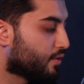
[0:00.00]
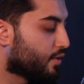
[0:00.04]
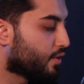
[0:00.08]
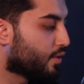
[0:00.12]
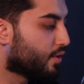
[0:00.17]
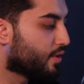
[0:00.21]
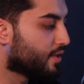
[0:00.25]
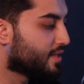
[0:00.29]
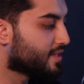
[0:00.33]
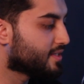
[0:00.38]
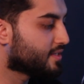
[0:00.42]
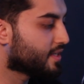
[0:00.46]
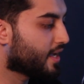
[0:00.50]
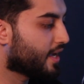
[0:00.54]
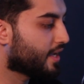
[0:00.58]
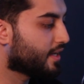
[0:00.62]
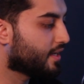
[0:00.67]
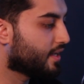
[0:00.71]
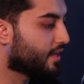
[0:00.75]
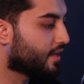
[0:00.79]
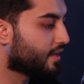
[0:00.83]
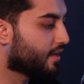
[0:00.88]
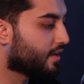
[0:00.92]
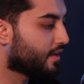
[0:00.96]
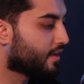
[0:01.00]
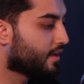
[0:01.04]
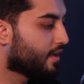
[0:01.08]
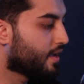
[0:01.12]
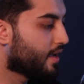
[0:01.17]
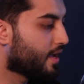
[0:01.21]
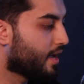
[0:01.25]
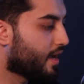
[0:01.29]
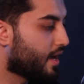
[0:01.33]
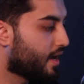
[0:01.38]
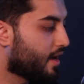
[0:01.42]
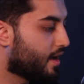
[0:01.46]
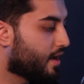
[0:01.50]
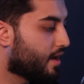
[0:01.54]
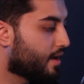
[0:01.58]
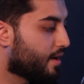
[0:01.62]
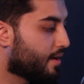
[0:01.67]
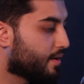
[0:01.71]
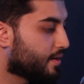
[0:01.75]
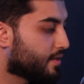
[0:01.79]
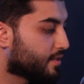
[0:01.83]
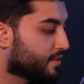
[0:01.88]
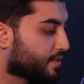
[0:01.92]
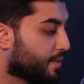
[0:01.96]
you're designing
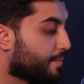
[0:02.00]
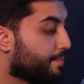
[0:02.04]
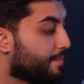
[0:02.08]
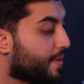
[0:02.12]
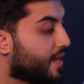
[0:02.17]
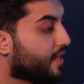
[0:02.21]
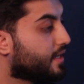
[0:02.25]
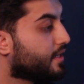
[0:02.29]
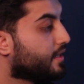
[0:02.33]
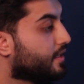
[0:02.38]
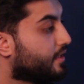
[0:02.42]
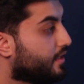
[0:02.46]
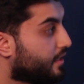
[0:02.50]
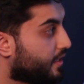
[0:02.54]
some meta in